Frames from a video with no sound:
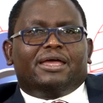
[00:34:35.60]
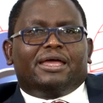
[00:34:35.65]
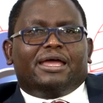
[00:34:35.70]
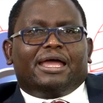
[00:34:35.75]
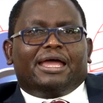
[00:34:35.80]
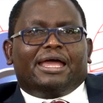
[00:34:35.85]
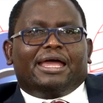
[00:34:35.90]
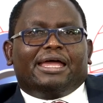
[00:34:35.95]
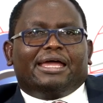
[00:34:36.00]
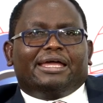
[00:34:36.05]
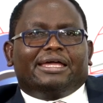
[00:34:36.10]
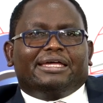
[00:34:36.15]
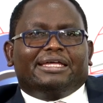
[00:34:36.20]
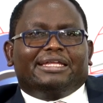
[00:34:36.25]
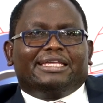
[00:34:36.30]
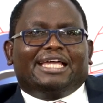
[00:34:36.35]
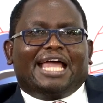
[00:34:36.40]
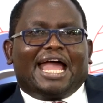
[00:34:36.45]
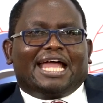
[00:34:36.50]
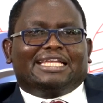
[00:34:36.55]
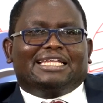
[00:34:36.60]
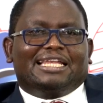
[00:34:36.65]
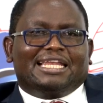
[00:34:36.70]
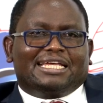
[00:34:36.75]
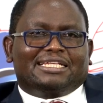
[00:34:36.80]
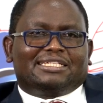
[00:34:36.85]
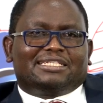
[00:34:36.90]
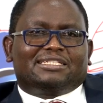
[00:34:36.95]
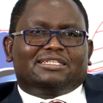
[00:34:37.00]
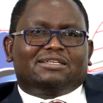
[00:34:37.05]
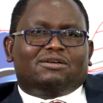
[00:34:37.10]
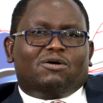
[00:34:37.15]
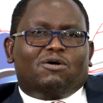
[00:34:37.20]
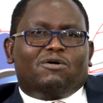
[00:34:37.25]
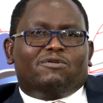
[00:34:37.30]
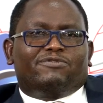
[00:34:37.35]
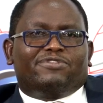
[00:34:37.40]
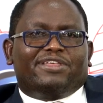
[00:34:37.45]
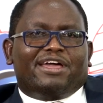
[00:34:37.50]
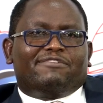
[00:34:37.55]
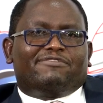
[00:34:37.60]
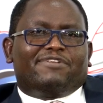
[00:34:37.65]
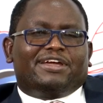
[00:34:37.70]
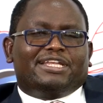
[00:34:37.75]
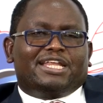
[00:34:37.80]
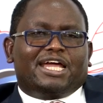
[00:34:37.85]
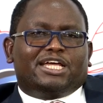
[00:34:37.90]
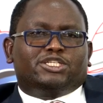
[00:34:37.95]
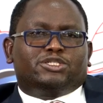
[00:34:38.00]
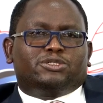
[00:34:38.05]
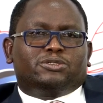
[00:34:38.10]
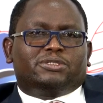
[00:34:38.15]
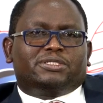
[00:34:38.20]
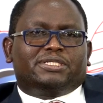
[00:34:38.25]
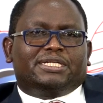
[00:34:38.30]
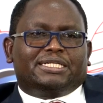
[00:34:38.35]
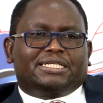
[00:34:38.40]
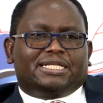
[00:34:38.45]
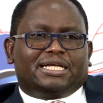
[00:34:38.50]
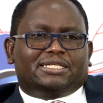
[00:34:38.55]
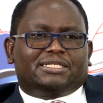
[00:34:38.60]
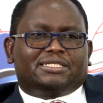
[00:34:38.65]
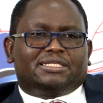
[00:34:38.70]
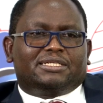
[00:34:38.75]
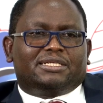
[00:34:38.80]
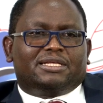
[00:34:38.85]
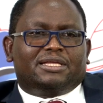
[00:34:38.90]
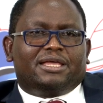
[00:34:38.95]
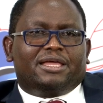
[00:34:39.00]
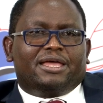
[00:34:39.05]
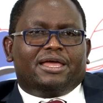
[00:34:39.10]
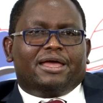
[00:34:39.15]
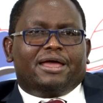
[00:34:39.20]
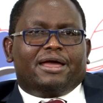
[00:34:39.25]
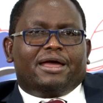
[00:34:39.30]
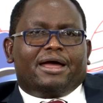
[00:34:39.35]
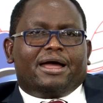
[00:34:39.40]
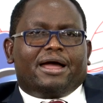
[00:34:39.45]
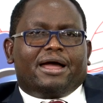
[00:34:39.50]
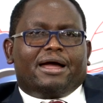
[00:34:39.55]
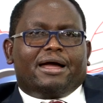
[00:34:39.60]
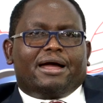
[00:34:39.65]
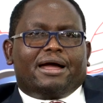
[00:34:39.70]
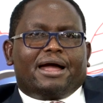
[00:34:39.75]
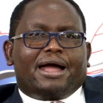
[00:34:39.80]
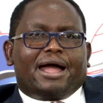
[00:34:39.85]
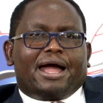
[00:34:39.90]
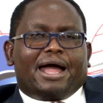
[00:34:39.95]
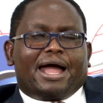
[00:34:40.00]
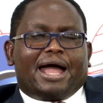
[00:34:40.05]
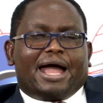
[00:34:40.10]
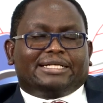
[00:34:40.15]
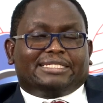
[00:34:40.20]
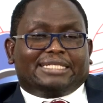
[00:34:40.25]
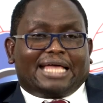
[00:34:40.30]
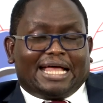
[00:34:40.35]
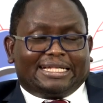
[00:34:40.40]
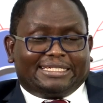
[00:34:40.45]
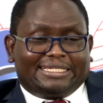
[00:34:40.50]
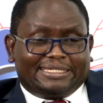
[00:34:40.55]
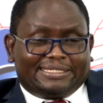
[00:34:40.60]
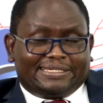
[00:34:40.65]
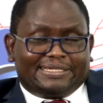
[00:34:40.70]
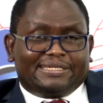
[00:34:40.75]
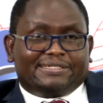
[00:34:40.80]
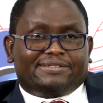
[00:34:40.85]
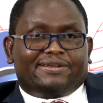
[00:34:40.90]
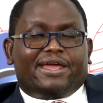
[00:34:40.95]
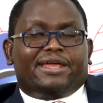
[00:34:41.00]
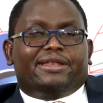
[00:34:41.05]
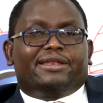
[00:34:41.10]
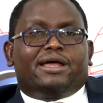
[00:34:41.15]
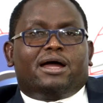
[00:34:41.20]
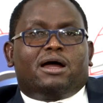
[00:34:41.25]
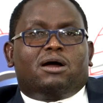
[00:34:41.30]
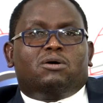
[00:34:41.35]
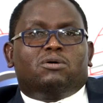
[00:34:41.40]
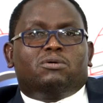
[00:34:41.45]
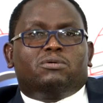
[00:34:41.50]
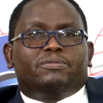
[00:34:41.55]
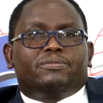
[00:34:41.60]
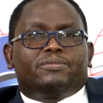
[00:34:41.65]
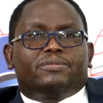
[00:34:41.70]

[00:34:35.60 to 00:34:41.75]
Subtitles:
regardless of their financial status. As it is right now,